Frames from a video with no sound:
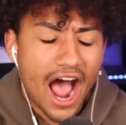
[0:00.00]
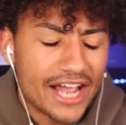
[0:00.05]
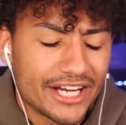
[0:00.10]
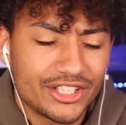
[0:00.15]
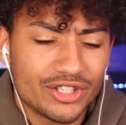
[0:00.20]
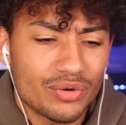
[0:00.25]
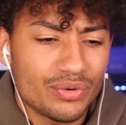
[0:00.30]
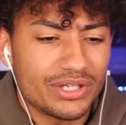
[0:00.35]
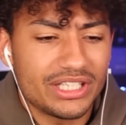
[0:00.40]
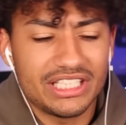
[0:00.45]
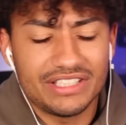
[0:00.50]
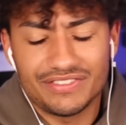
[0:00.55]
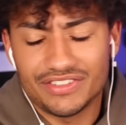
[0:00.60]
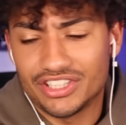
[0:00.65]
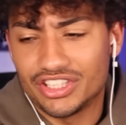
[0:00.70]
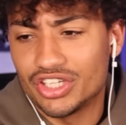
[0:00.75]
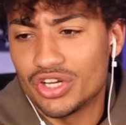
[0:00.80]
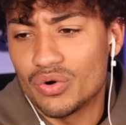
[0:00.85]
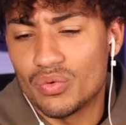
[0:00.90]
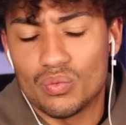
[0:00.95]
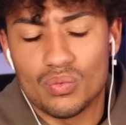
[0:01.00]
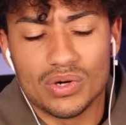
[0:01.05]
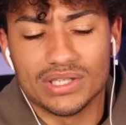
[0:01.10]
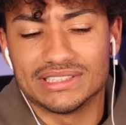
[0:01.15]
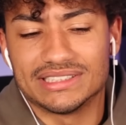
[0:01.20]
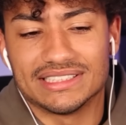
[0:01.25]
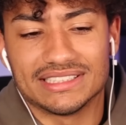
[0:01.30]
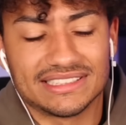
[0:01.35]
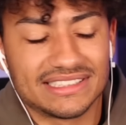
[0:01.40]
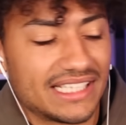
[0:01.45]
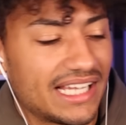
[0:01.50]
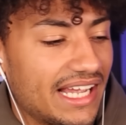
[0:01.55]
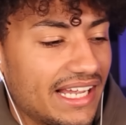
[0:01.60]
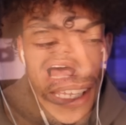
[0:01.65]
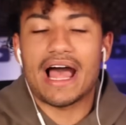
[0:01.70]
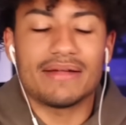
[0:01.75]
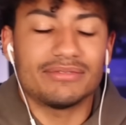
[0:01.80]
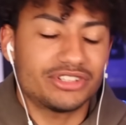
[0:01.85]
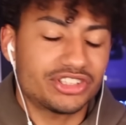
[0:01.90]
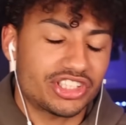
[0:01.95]
I don't even know what to say.
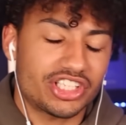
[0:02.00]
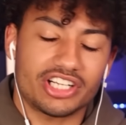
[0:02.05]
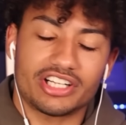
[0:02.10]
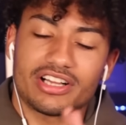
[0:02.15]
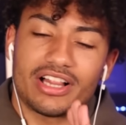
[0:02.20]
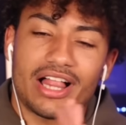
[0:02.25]
I'm just gonna